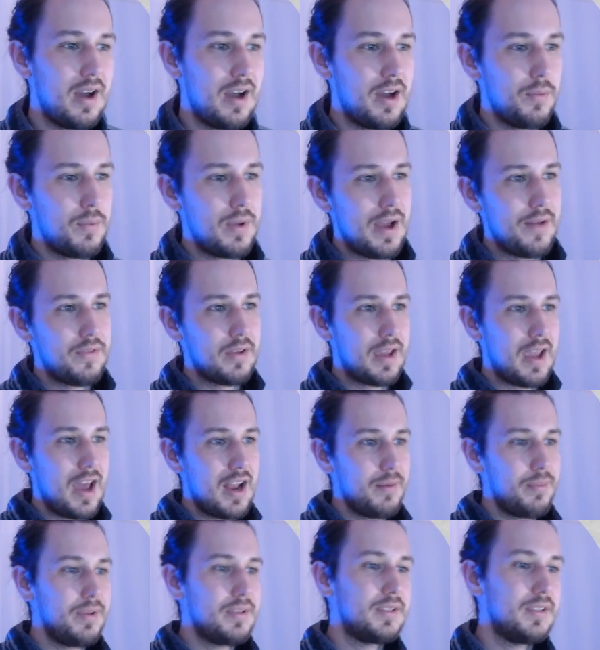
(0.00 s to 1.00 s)
We have the
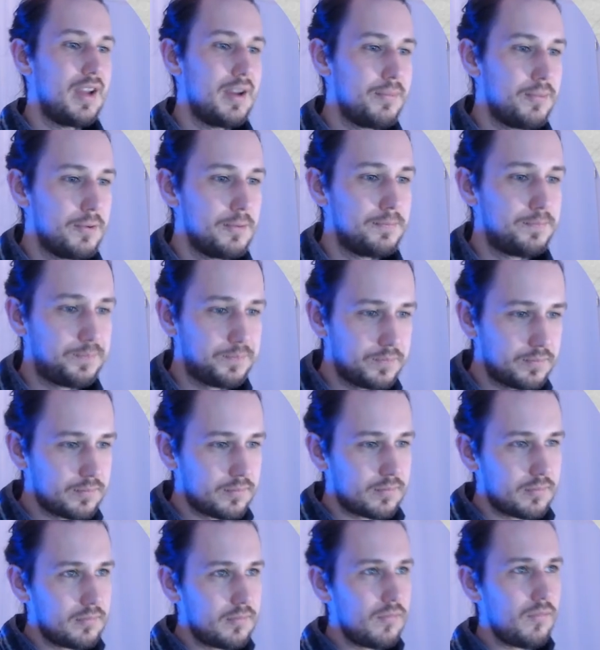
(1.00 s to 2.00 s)
Canopy Sniper.
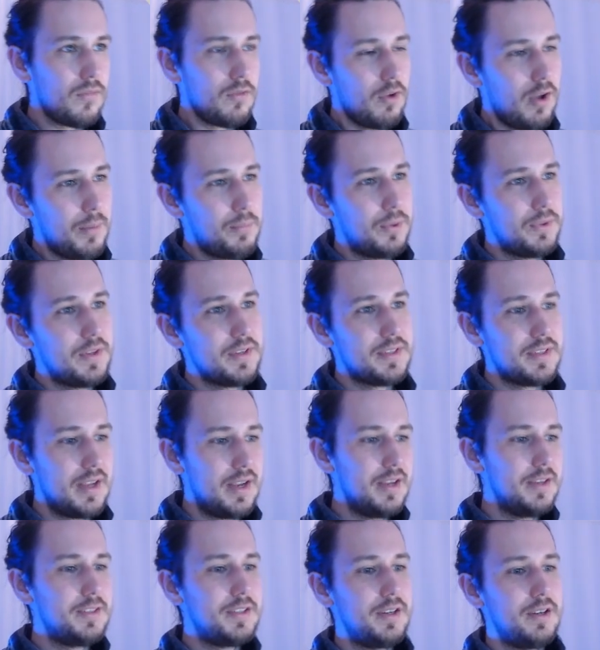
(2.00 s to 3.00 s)
I put this in
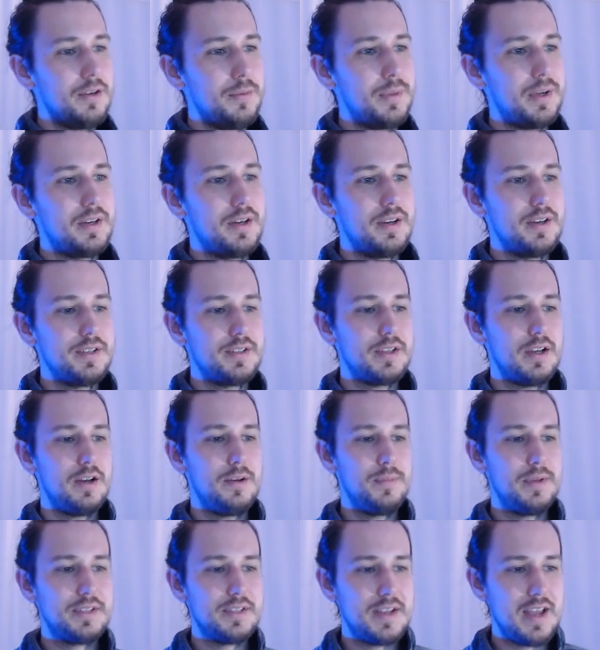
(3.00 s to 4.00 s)
A tier because
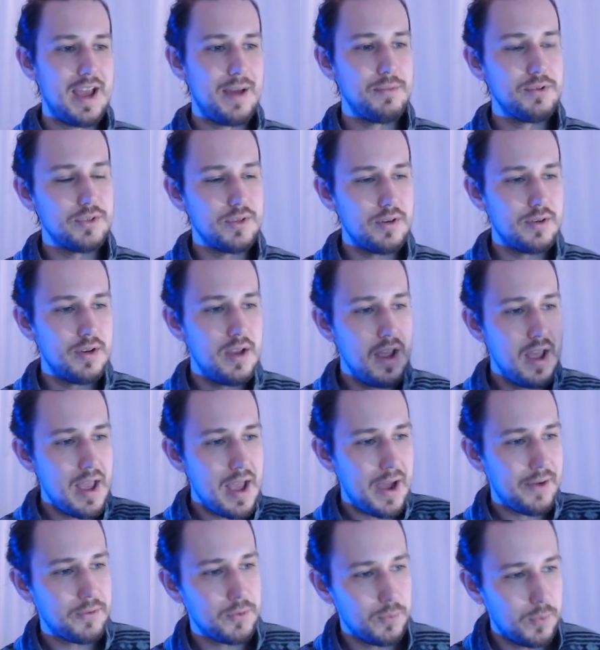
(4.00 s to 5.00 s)
it's an Amazon.
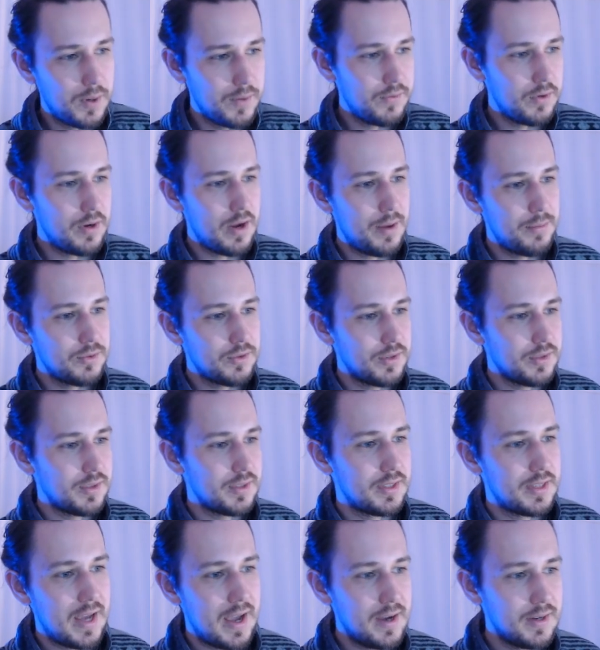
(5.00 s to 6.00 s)
After one of your Amazons
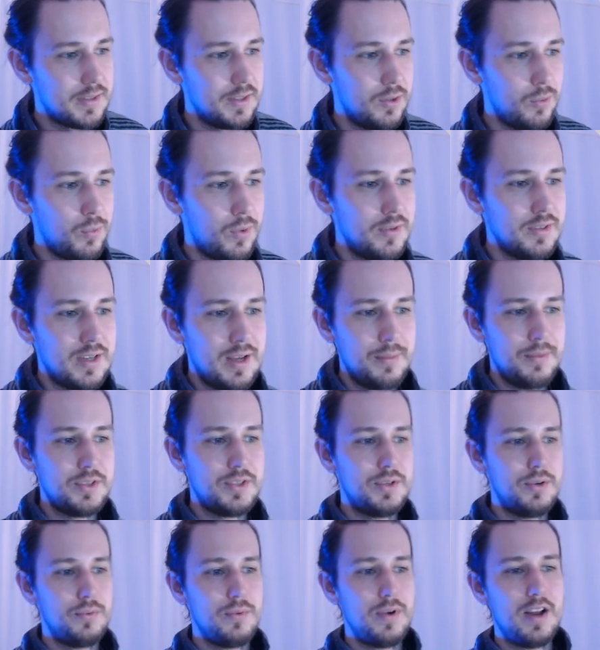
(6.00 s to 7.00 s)
attack, deal 1
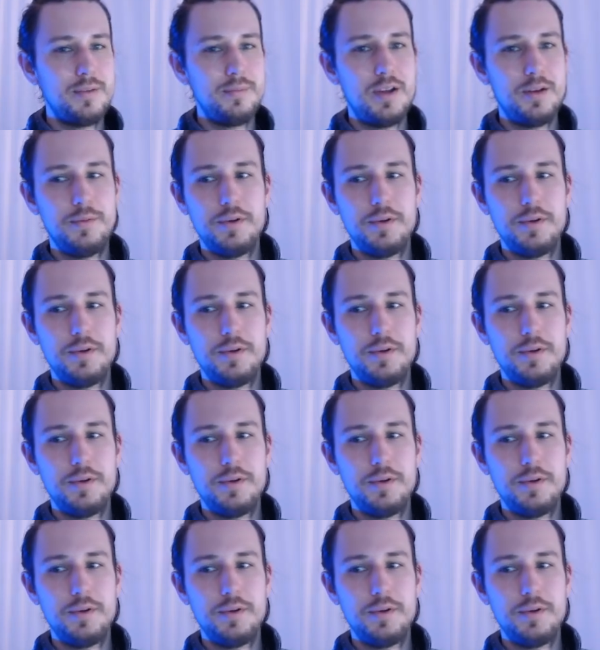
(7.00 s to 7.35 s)
damage to a random enemy